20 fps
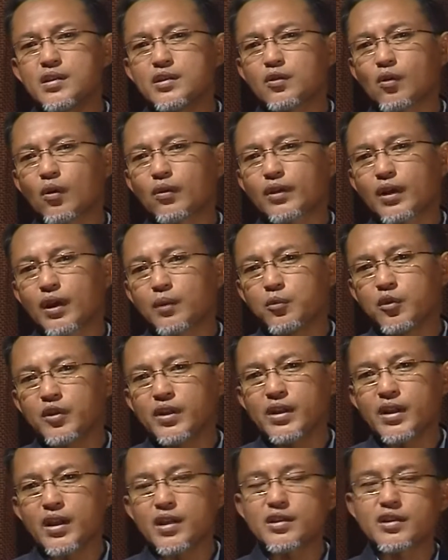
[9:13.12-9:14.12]
on
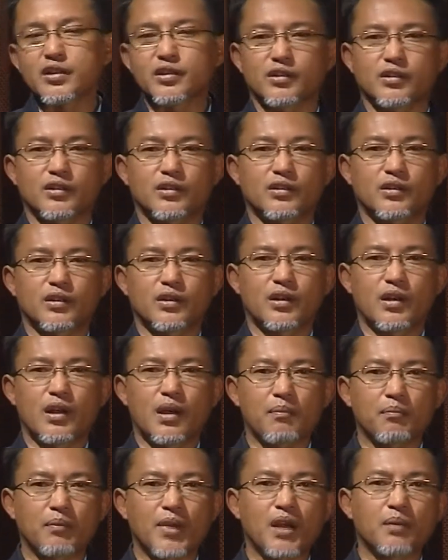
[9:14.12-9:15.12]
communications
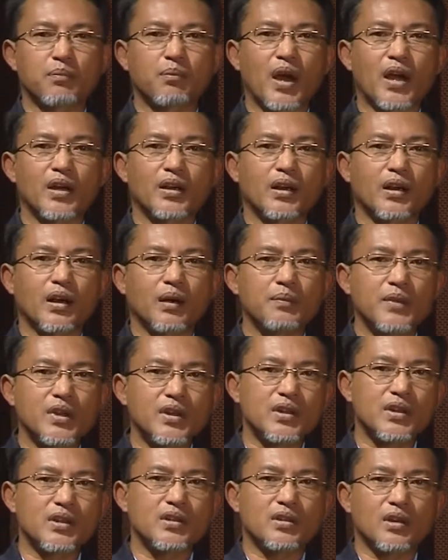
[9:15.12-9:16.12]
made by the
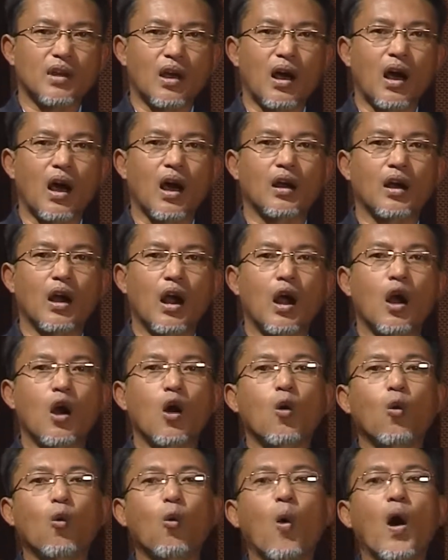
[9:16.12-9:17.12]
committees are
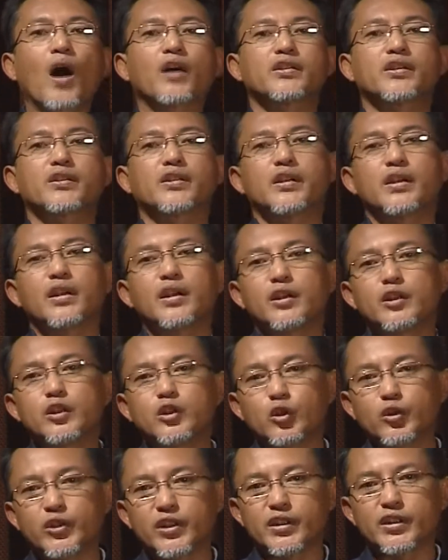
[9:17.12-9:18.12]

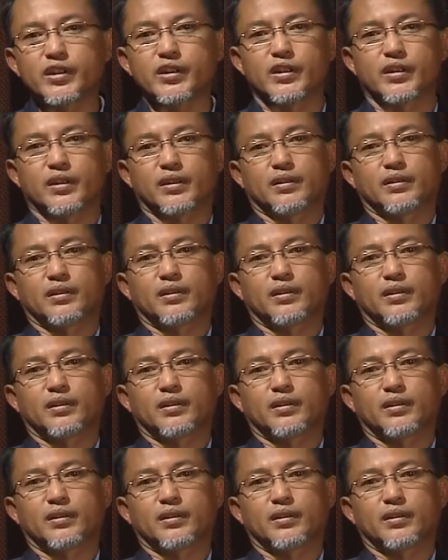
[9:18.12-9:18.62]
quasi-judicial,